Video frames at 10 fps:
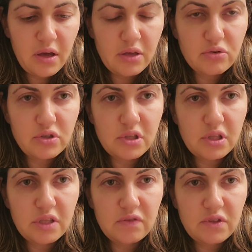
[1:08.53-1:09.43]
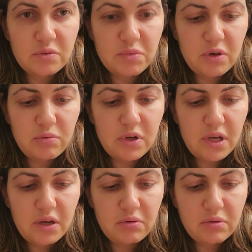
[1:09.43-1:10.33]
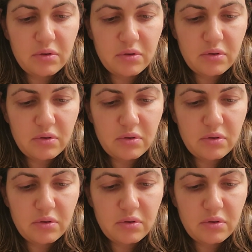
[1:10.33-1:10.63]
I usually leave this big one out,